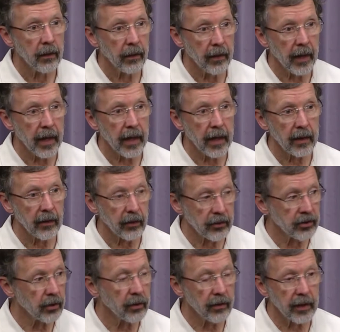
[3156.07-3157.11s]
that there are
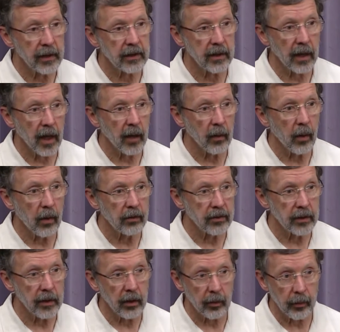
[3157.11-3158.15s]
certain things that I won't
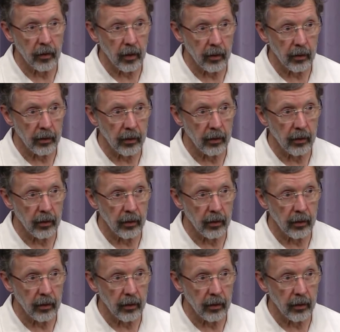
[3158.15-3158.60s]
see, or, or,